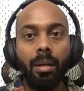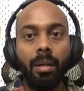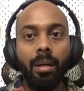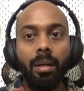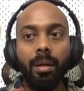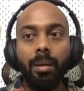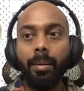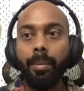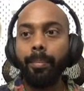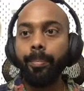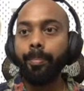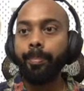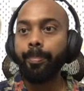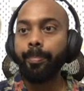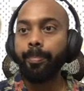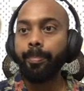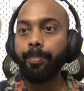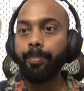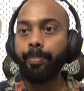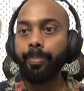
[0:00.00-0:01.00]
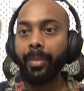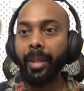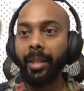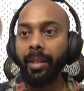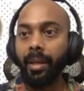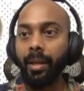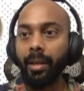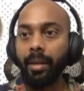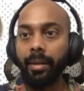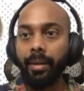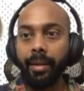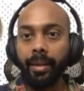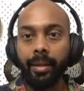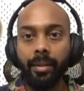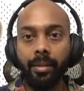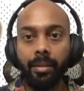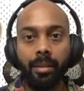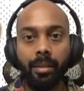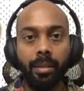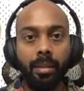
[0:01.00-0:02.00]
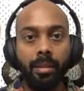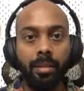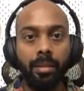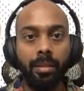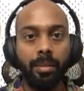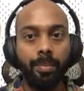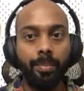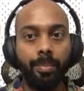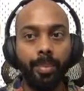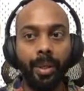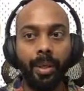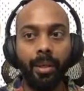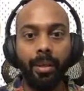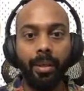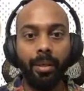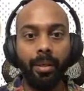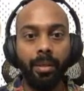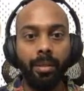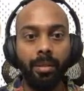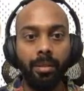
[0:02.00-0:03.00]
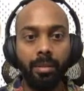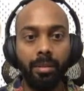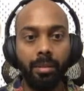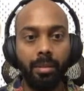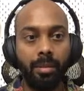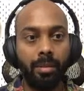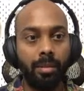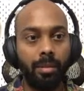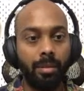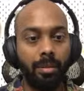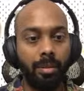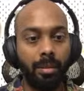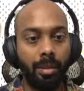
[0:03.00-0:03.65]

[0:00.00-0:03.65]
I think I'll take this piece.